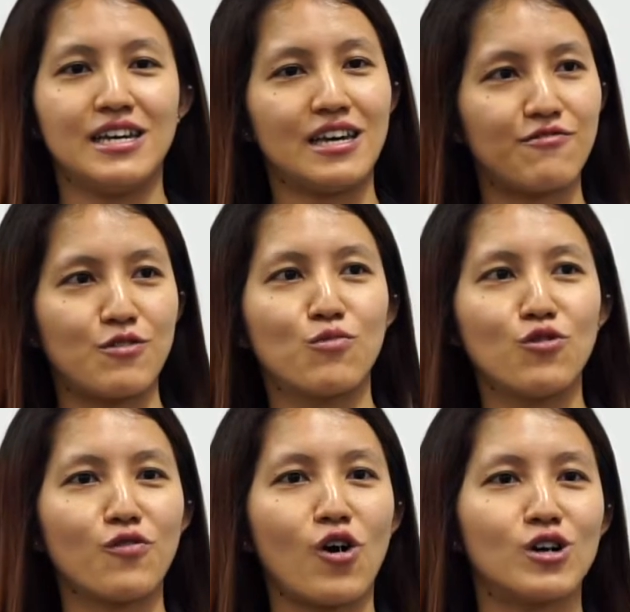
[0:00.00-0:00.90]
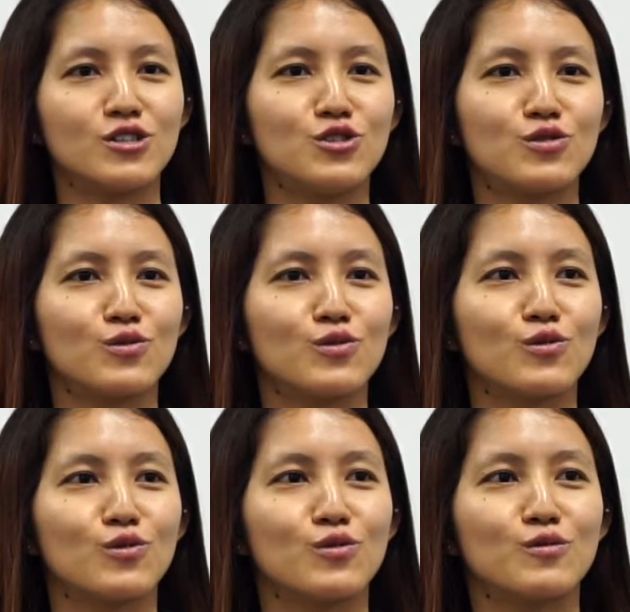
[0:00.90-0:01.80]
If we move on
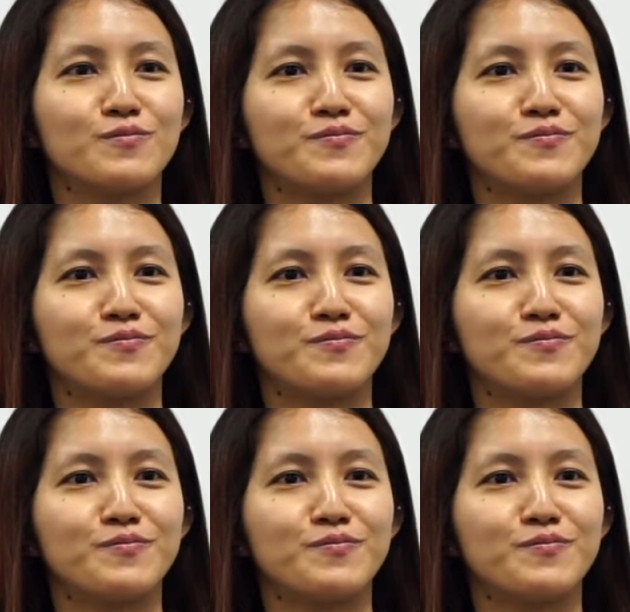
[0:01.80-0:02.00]
to